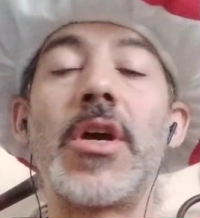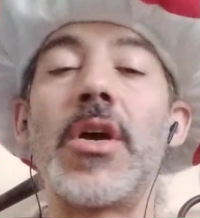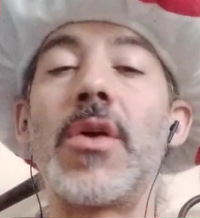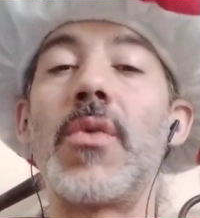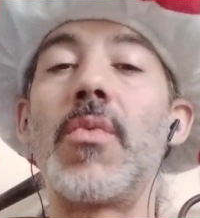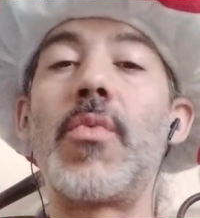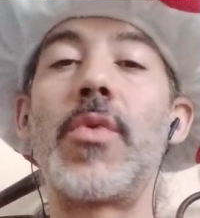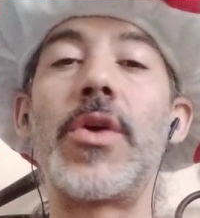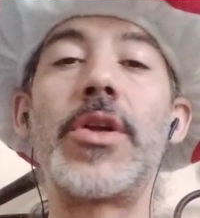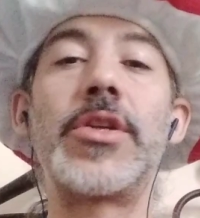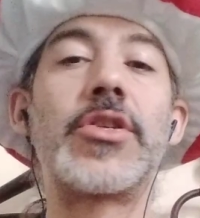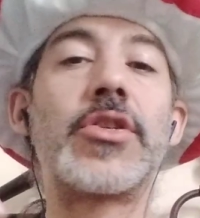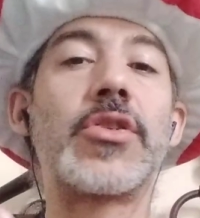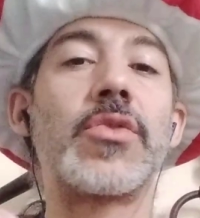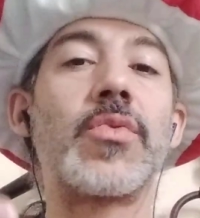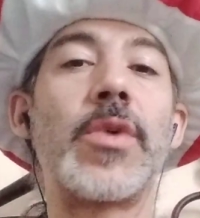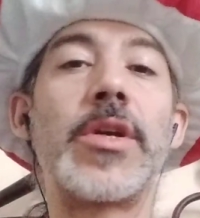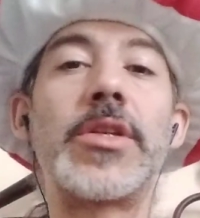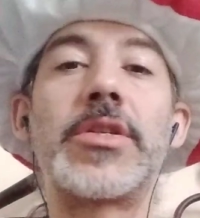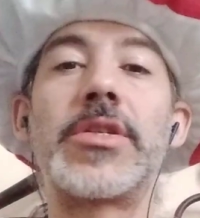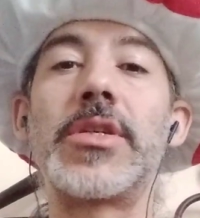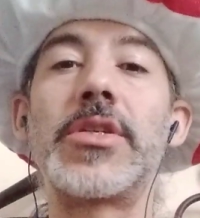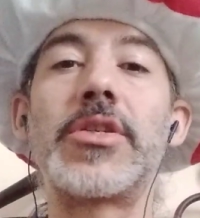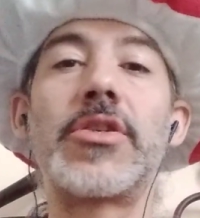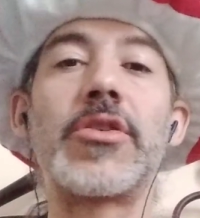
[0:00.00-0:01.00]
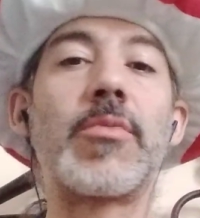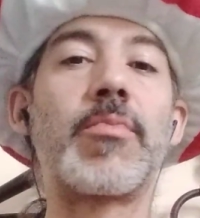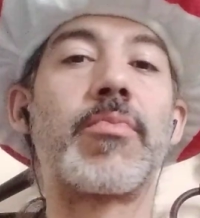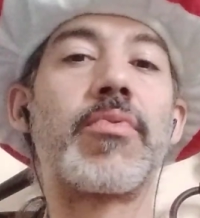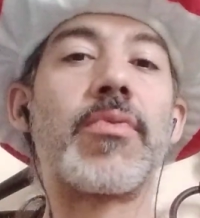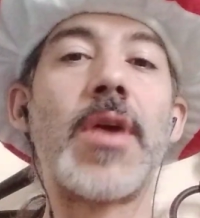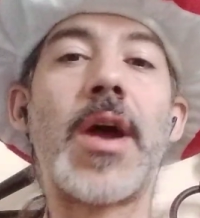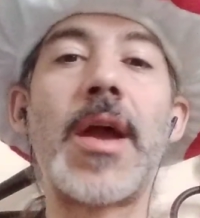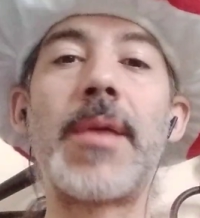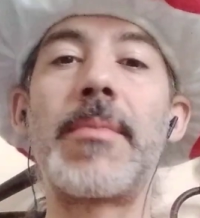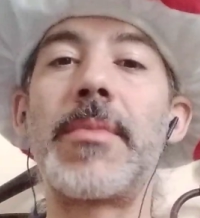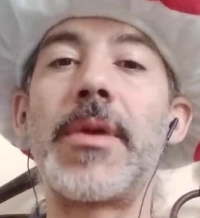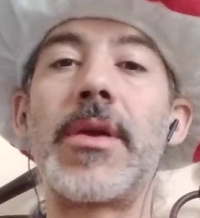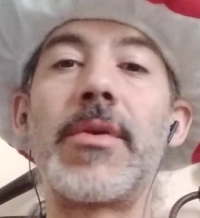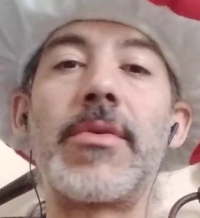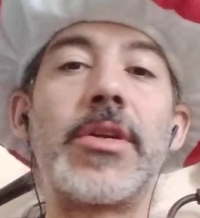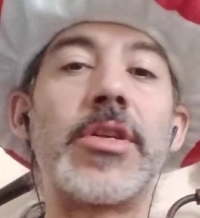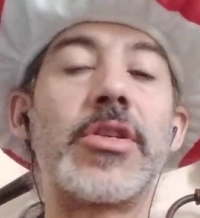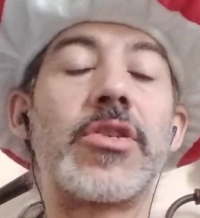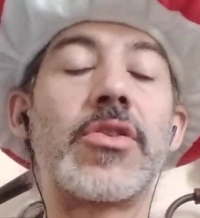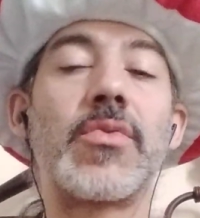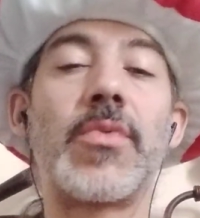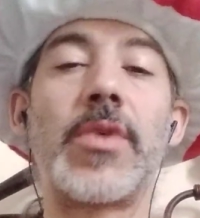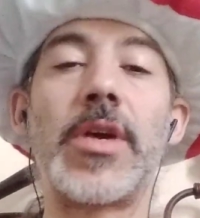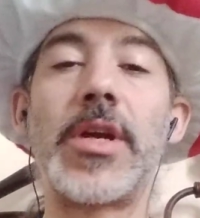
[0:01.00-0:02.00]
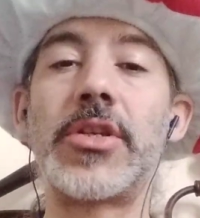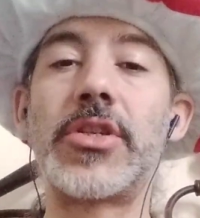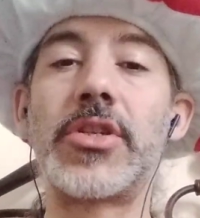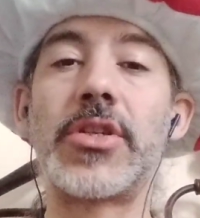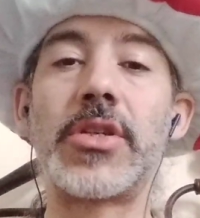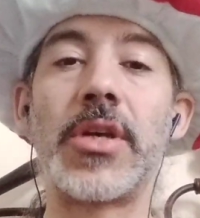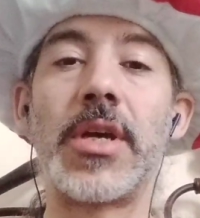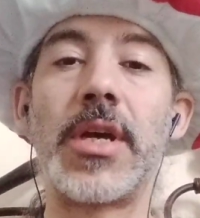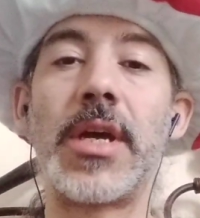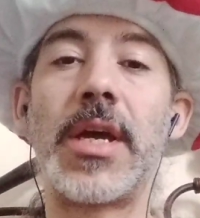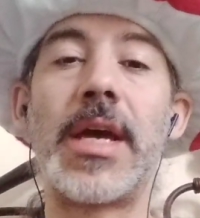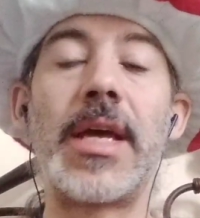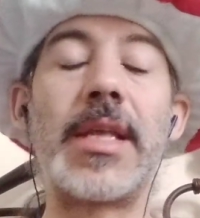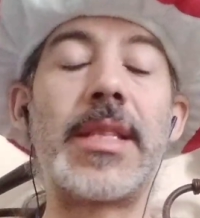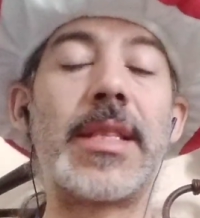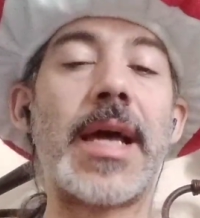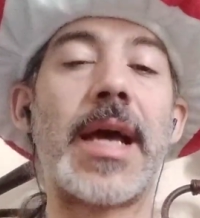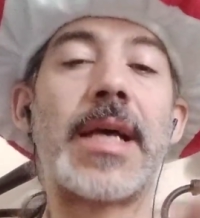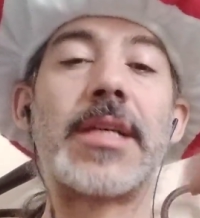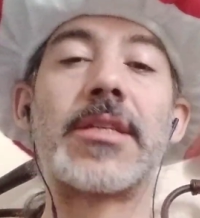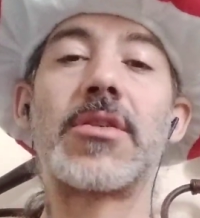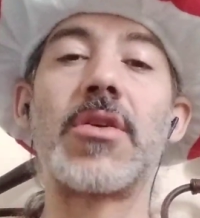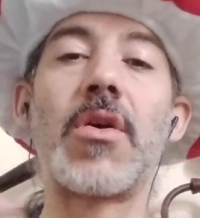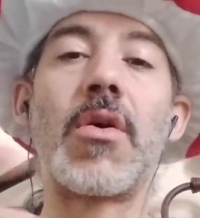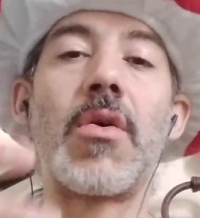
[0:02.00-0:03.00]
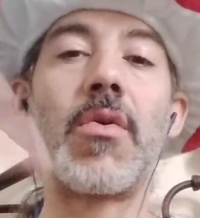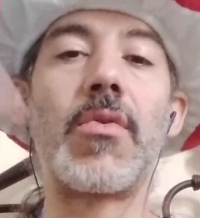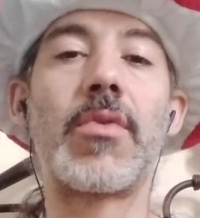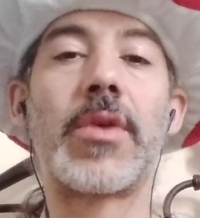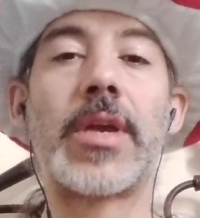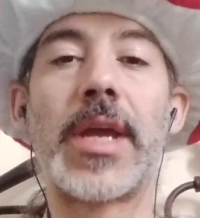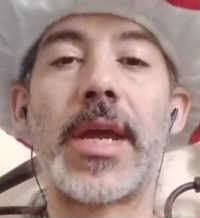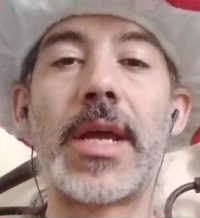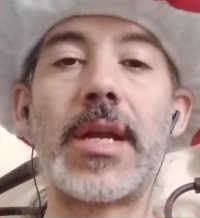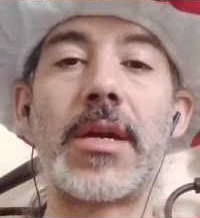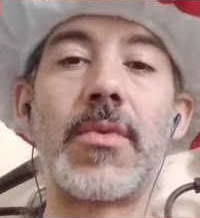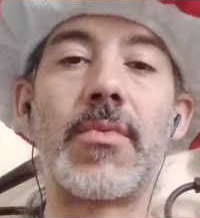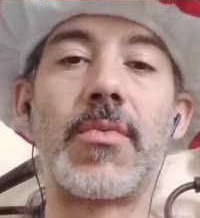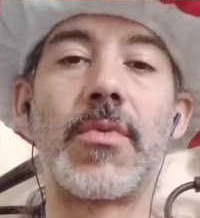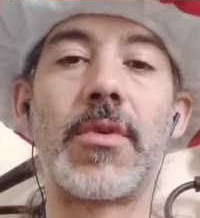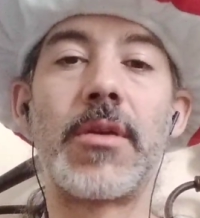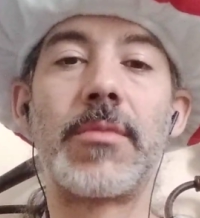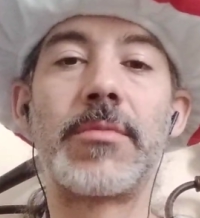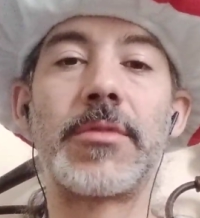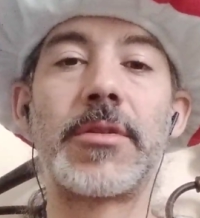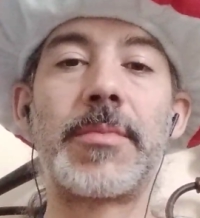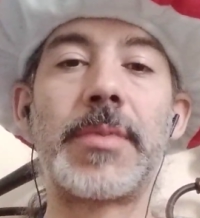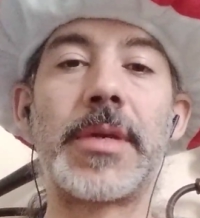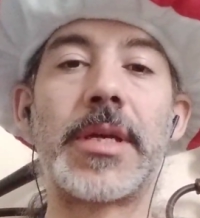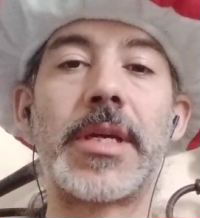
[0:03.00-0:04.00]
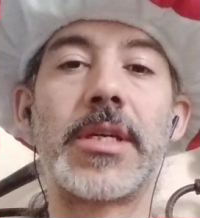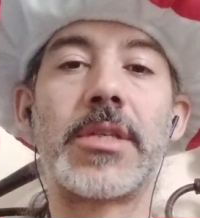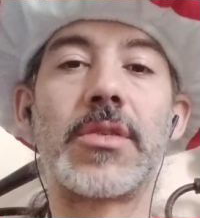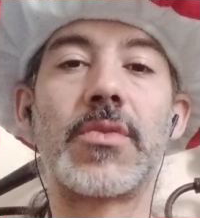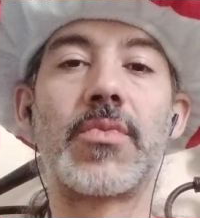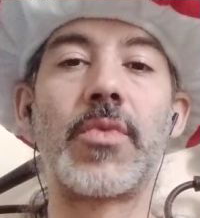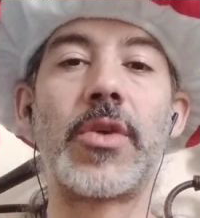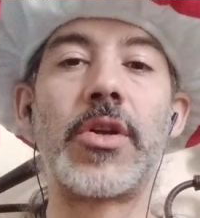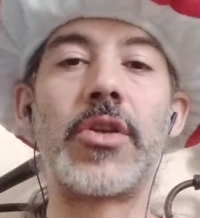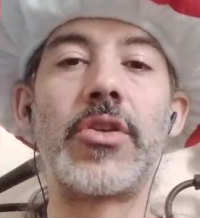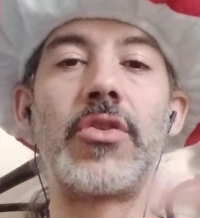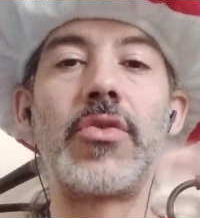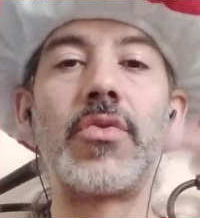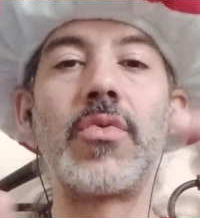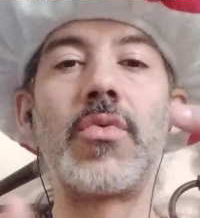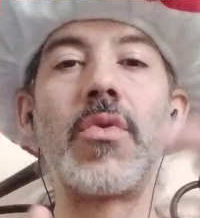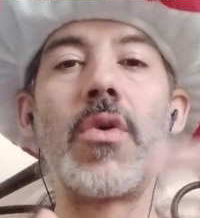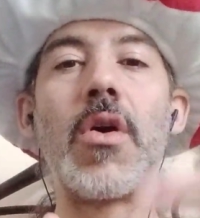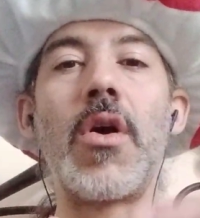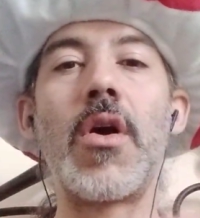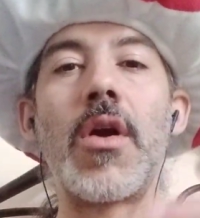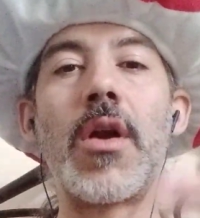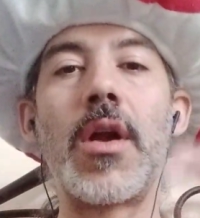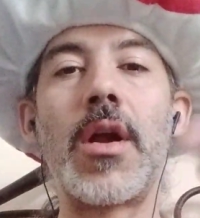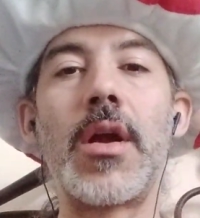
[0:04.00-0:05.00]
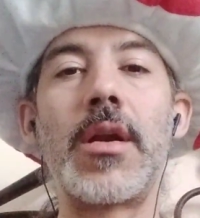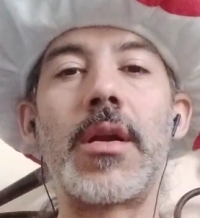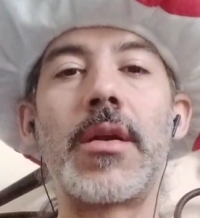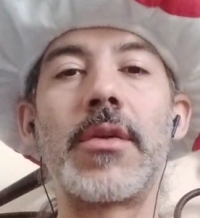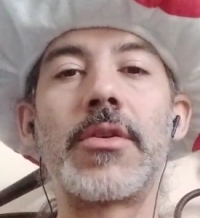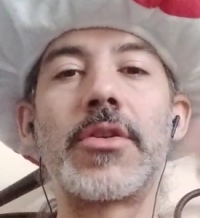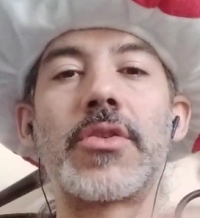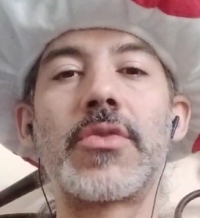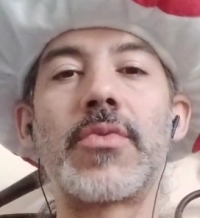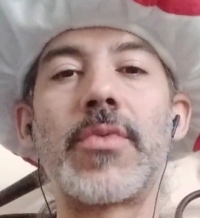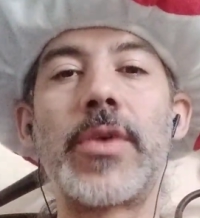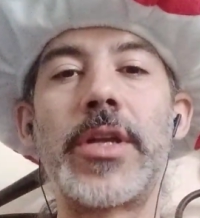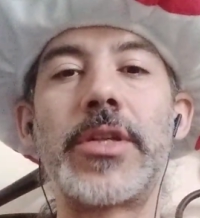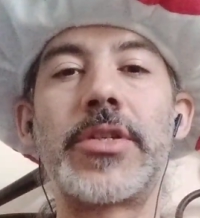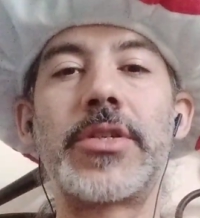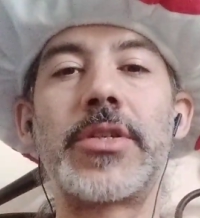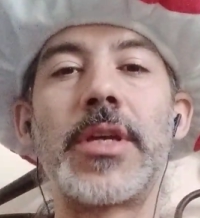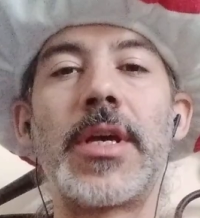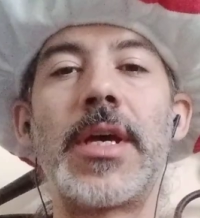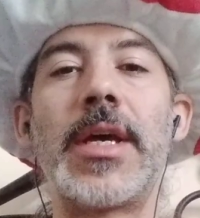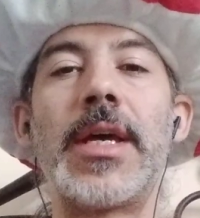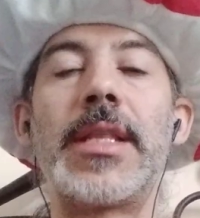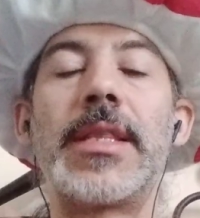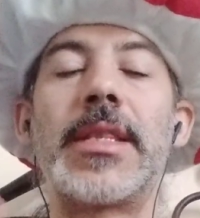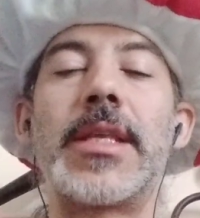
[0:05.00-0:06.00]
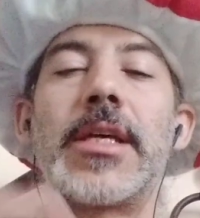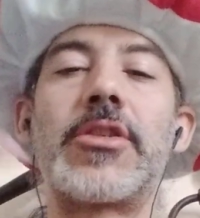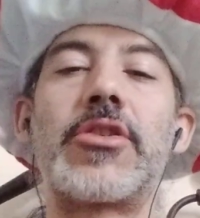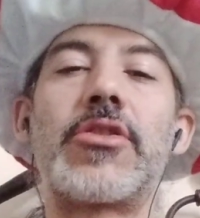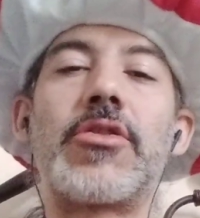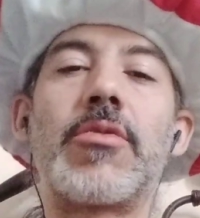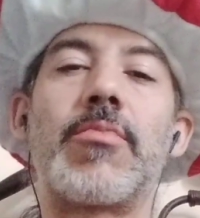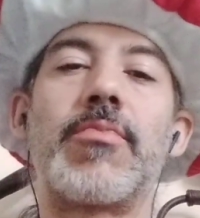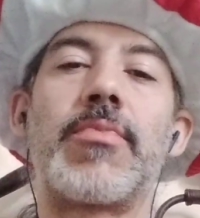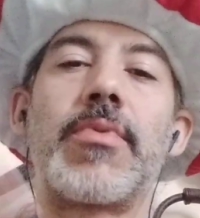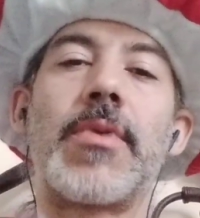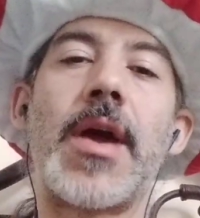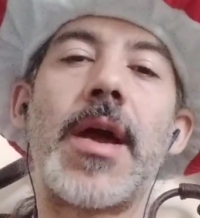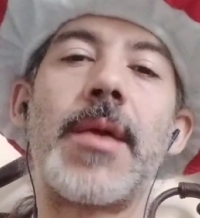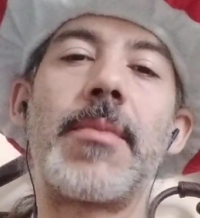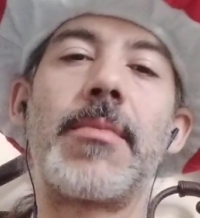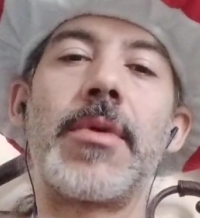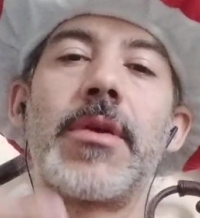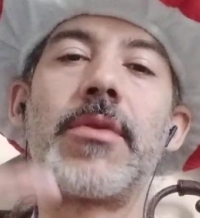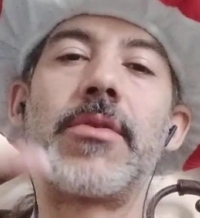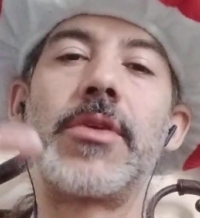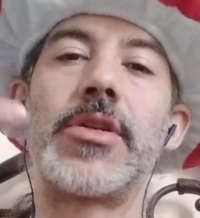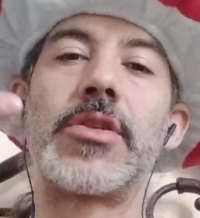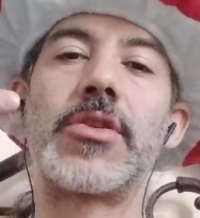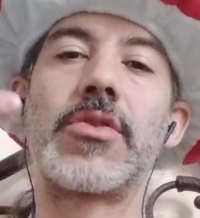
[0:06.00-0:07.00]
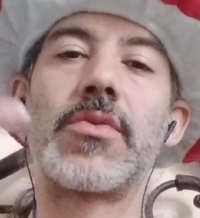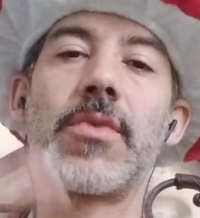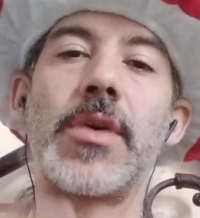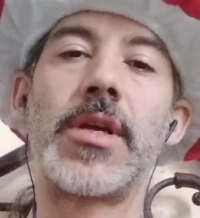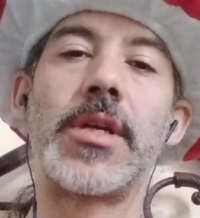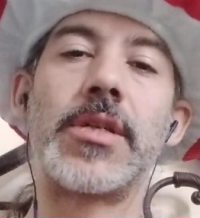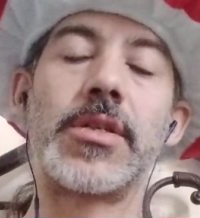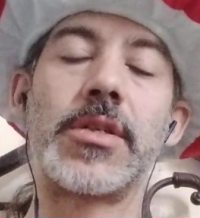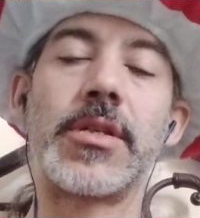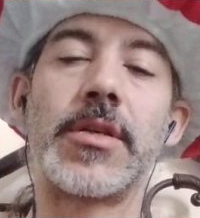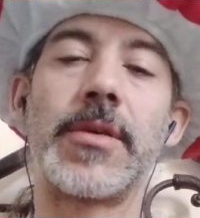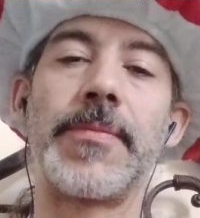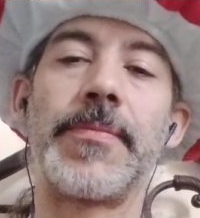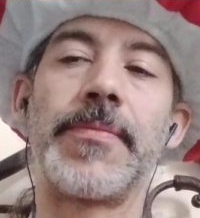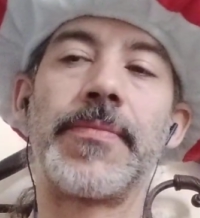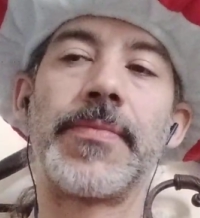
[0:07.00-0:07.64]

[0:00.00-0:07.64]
which Switch is your primary Switch, and that's a whole can of worms, because when you are on a Switch that's your primary Switch,